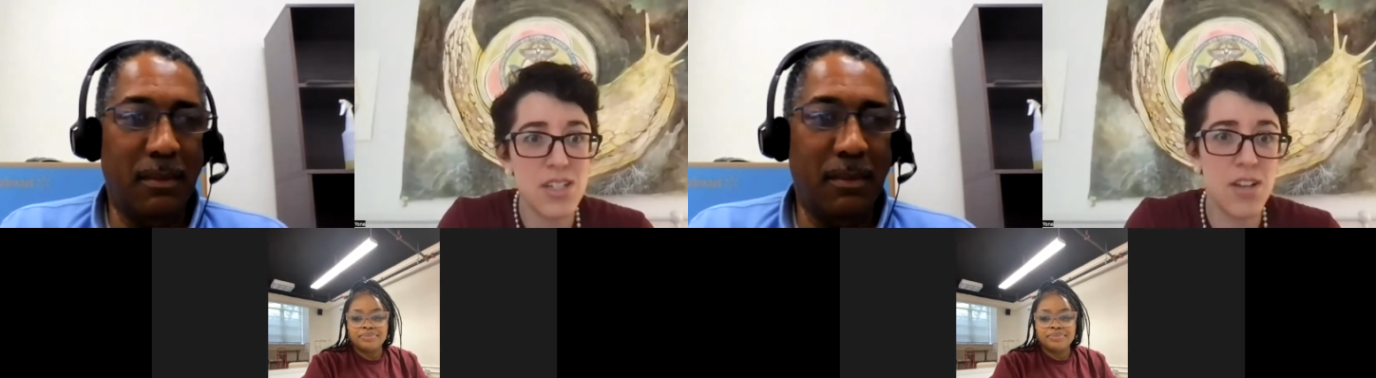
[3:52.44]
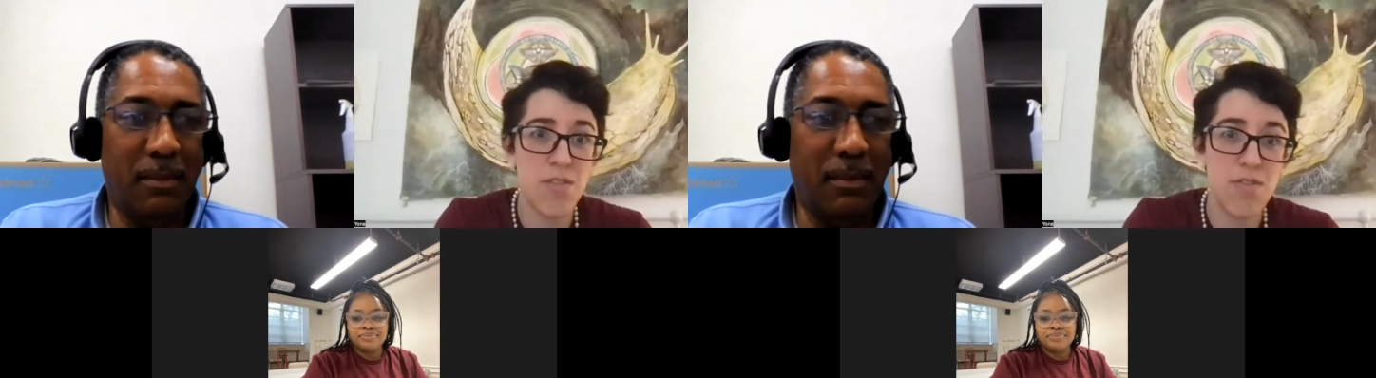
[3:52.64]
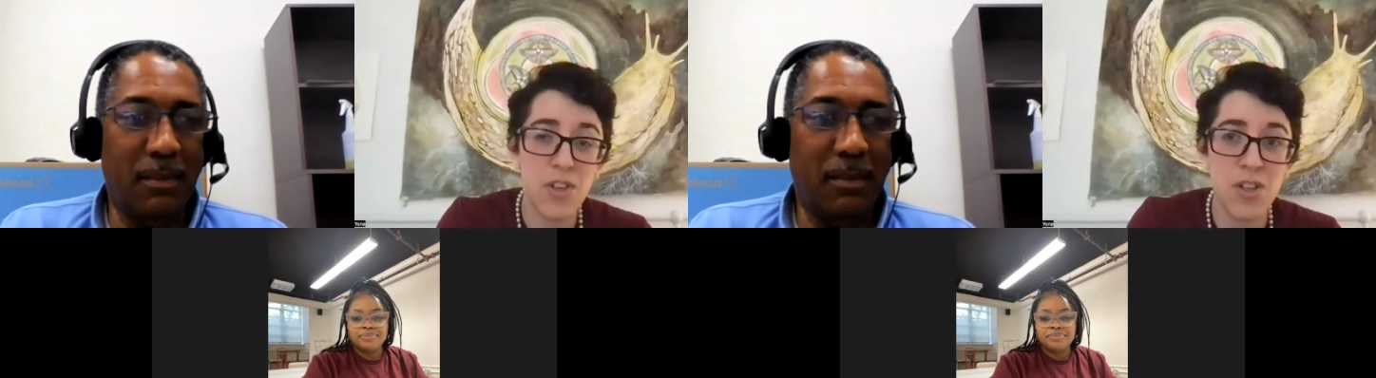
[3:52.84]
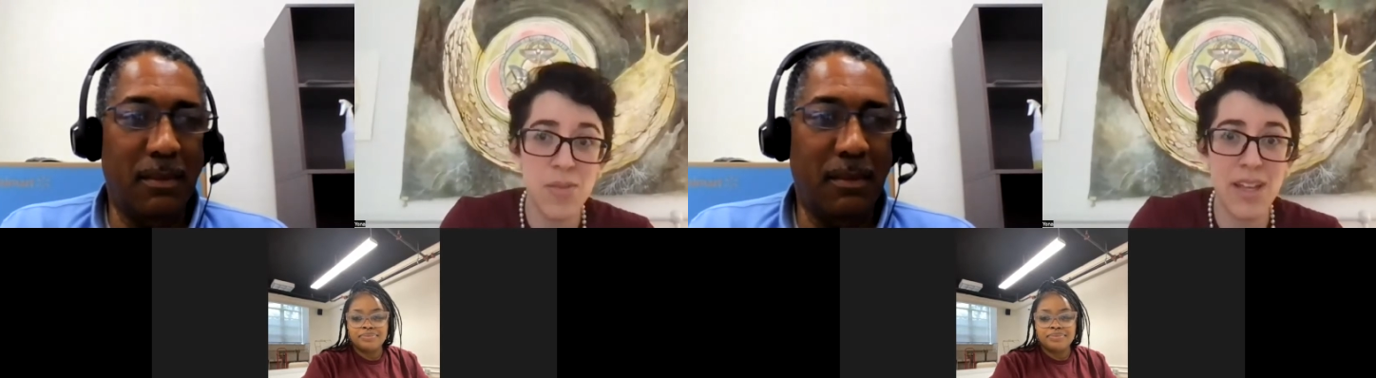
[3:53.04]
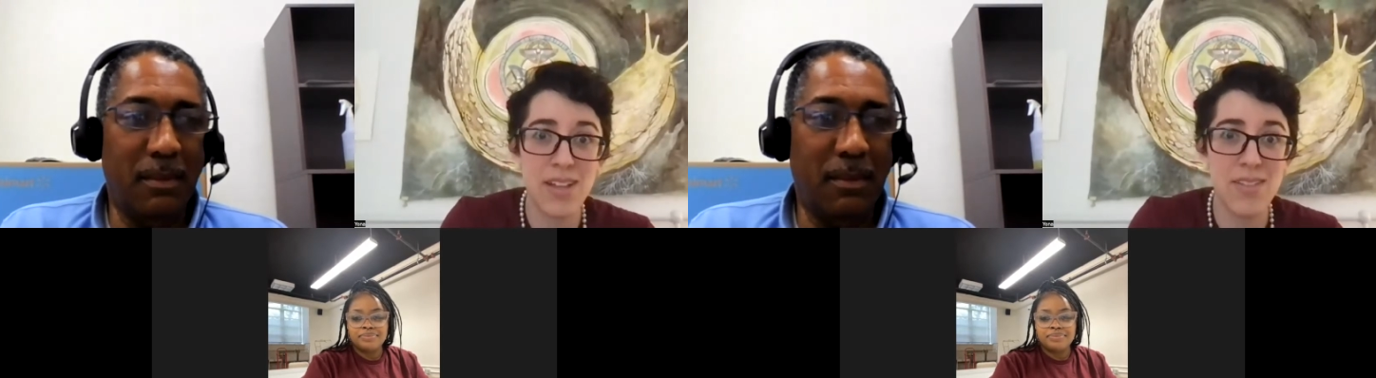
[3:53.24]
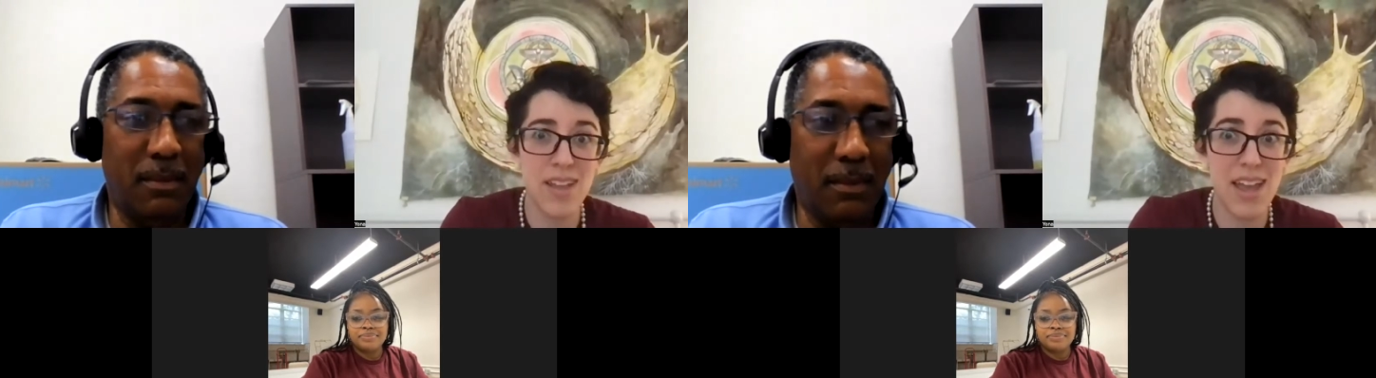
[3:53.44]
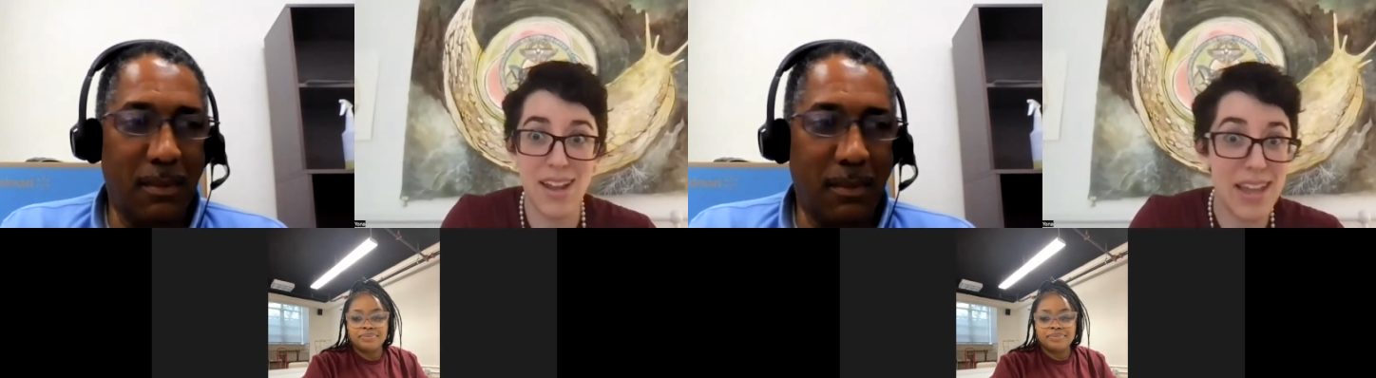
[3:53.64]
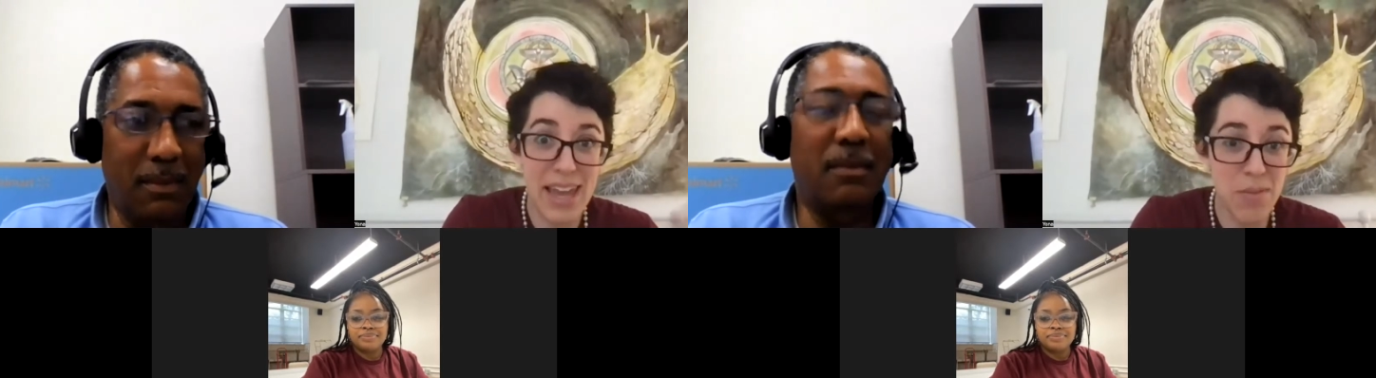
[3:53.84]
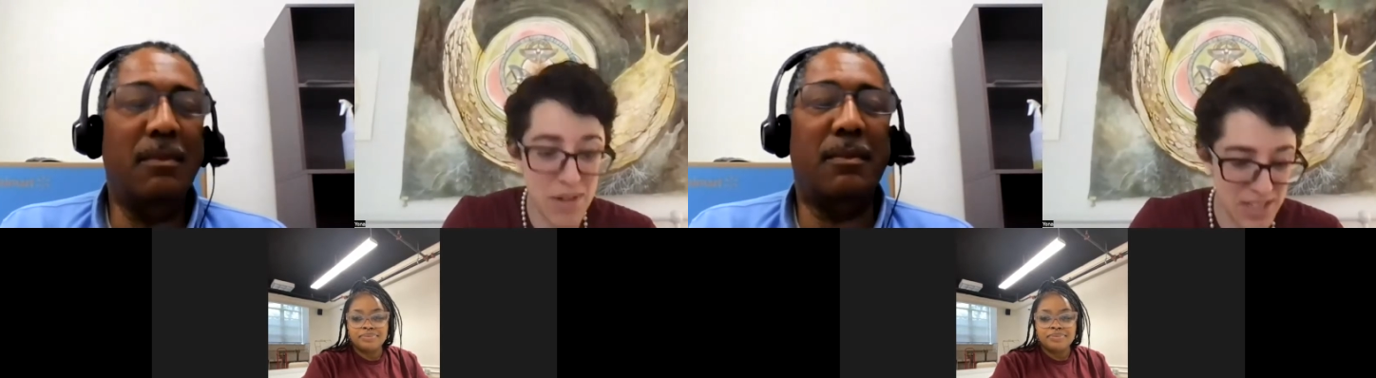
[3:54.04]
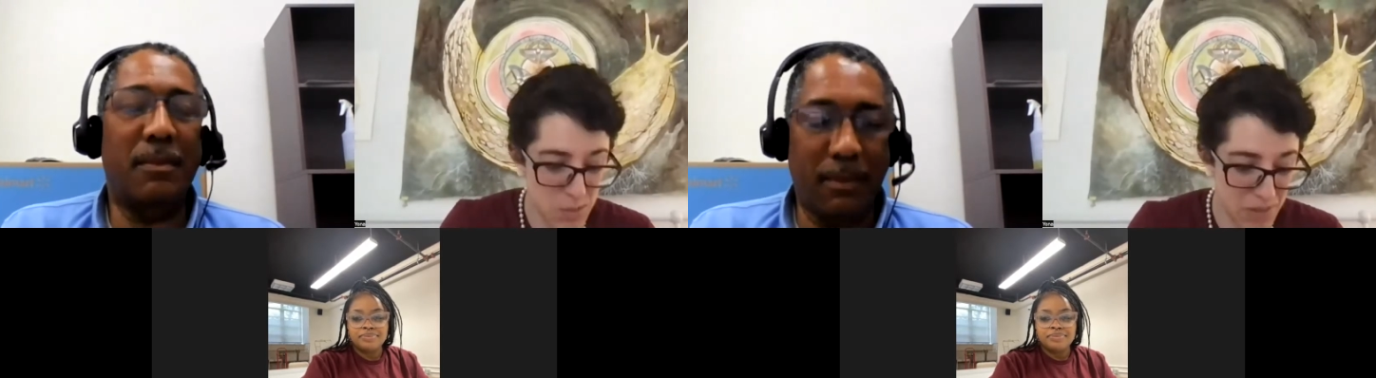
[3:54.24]
Speaker 1: in filming
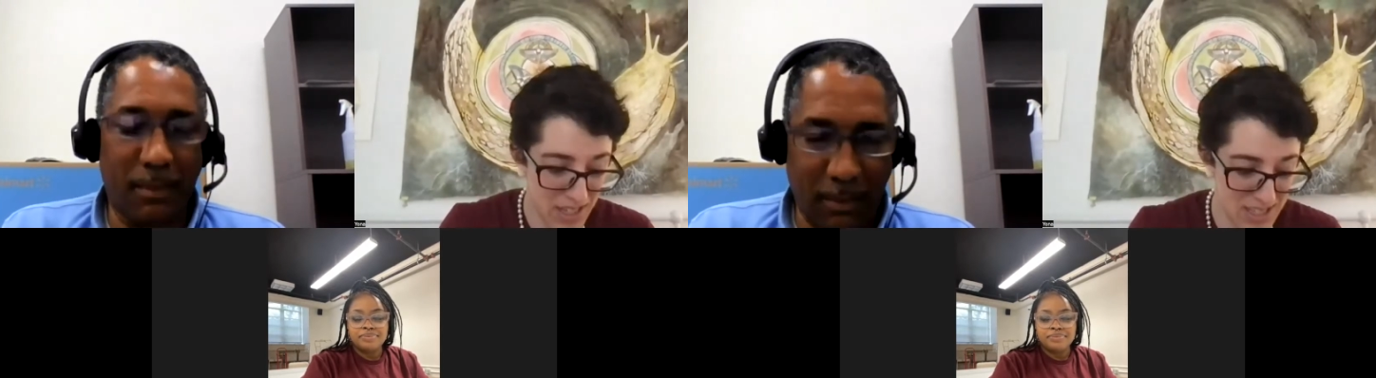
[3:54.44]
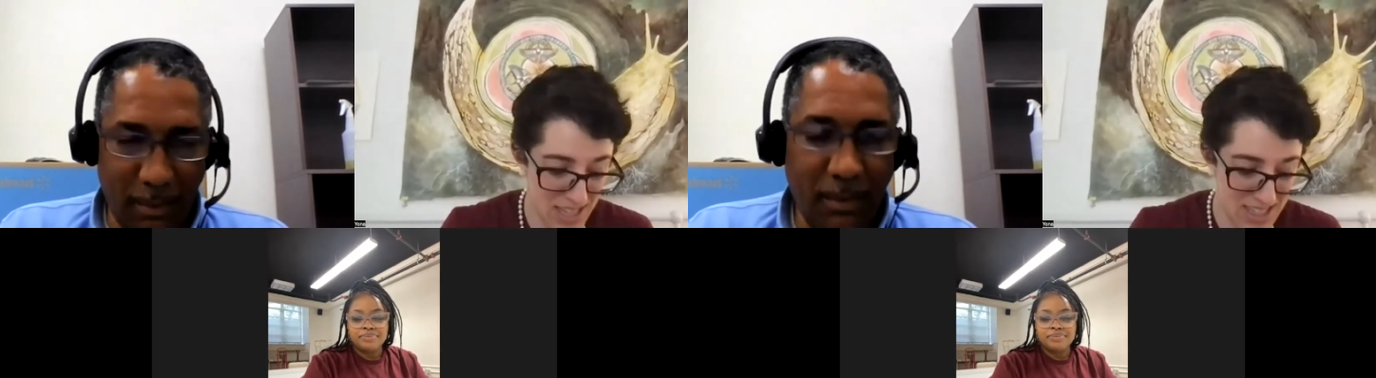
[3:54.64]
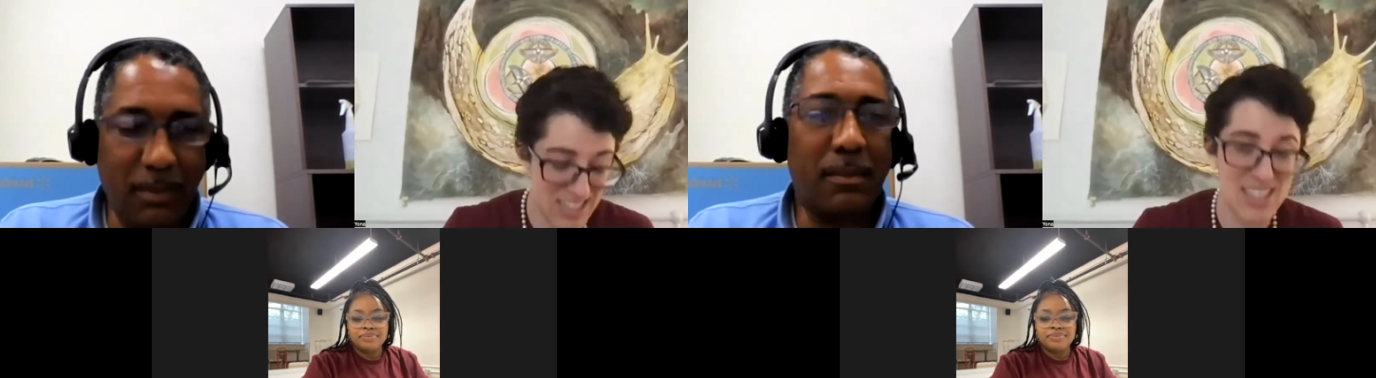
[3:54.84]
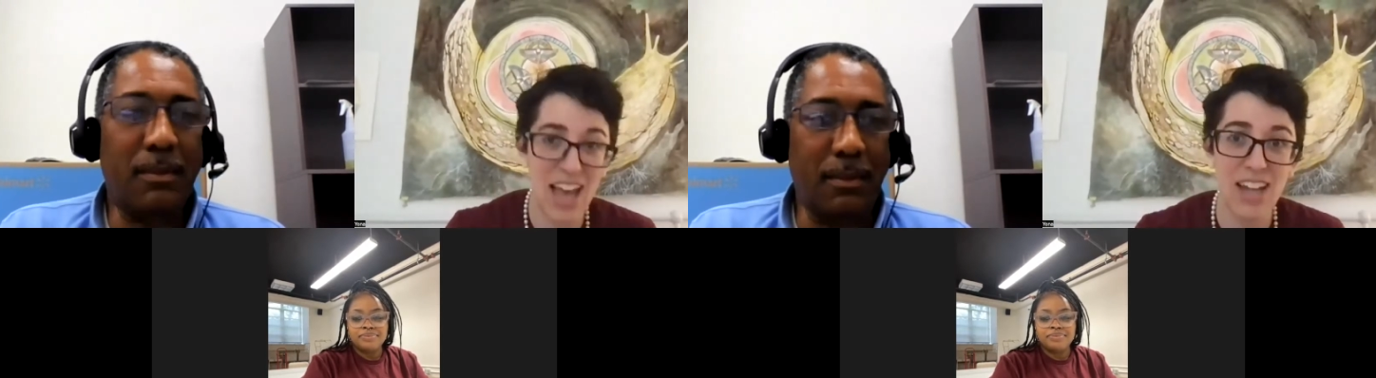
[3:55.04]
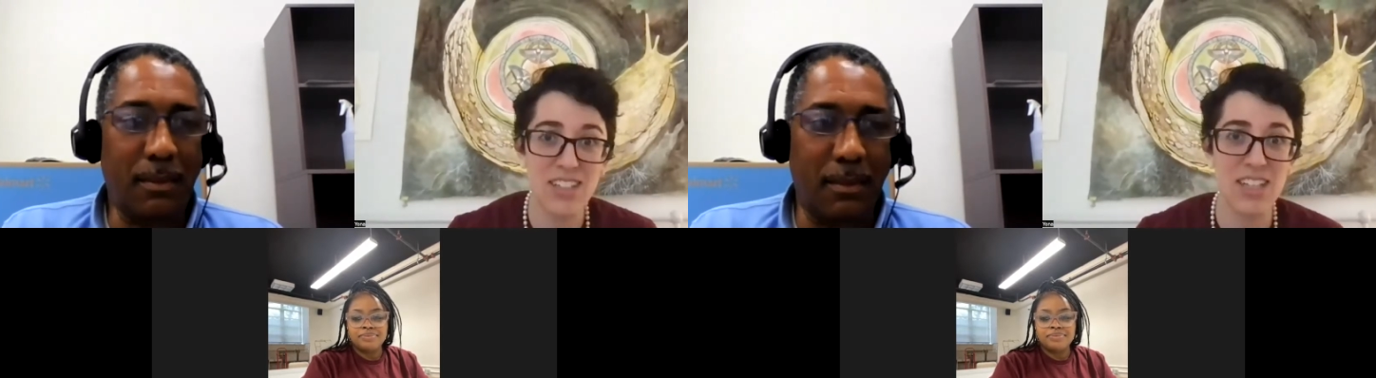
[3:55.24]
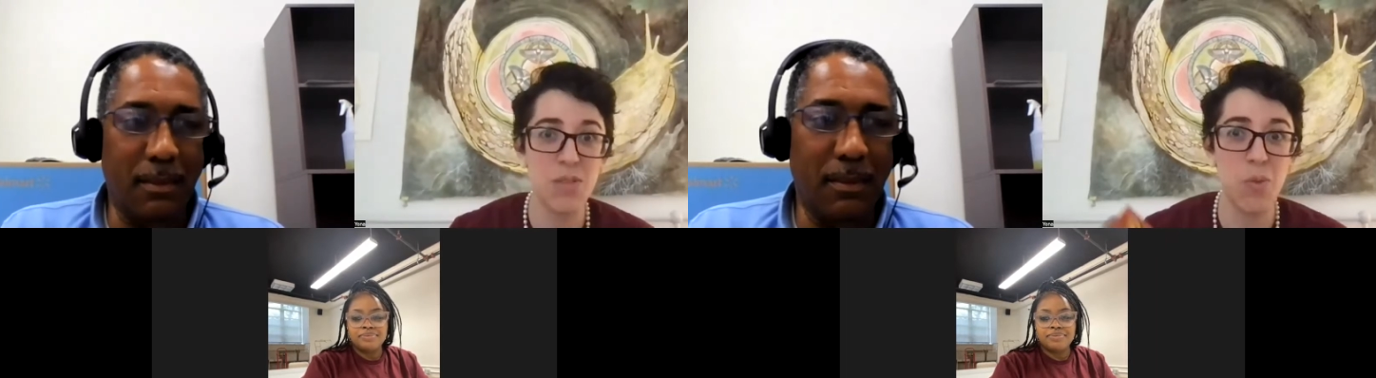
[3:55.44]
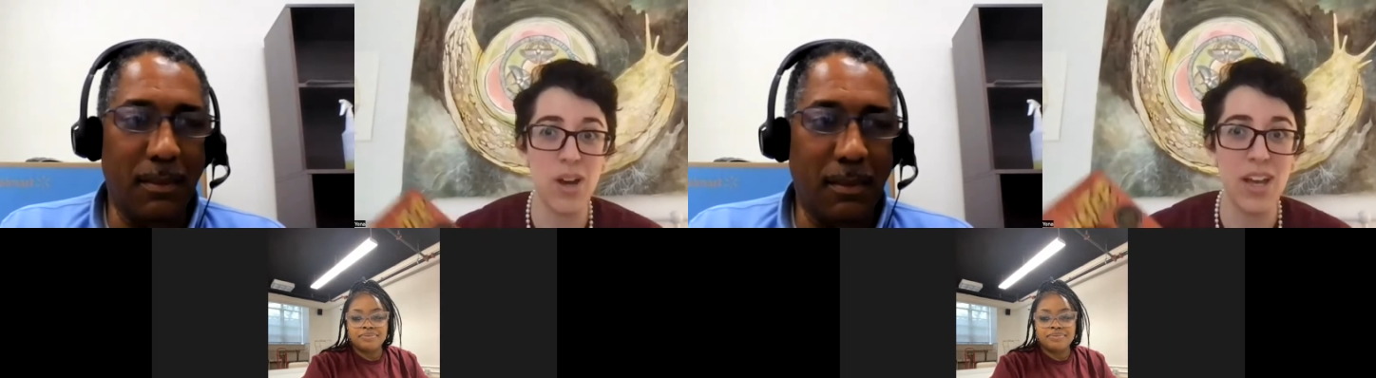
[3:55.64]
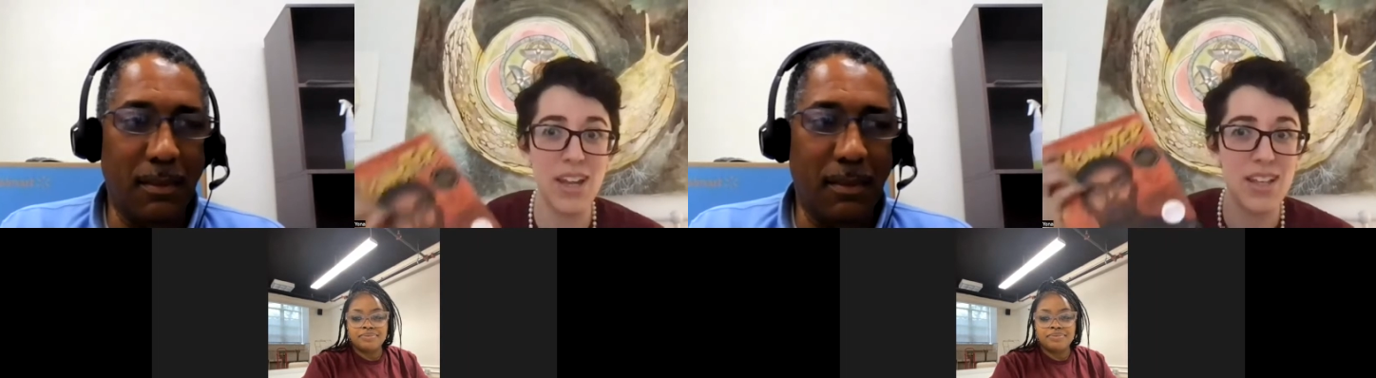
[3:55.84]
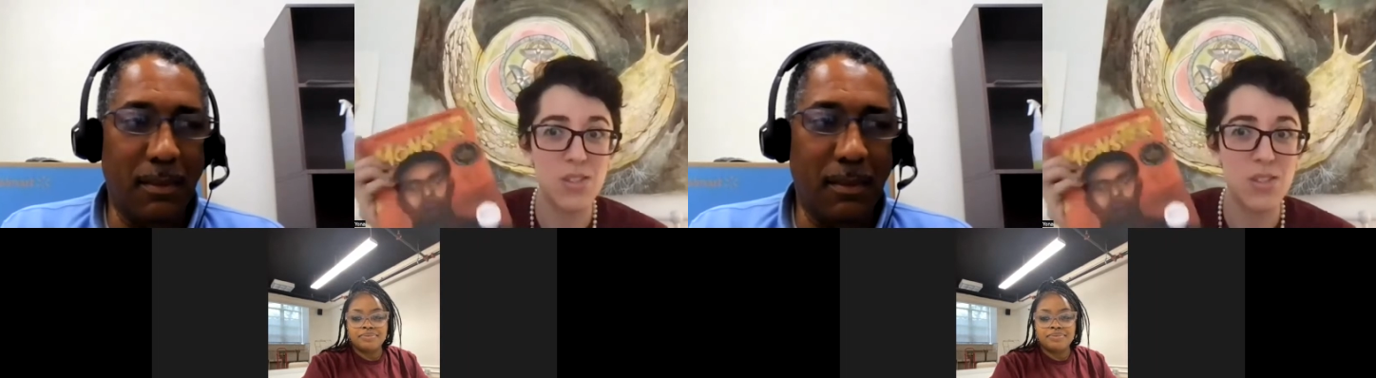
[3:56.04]
cameras, because that's exactly what is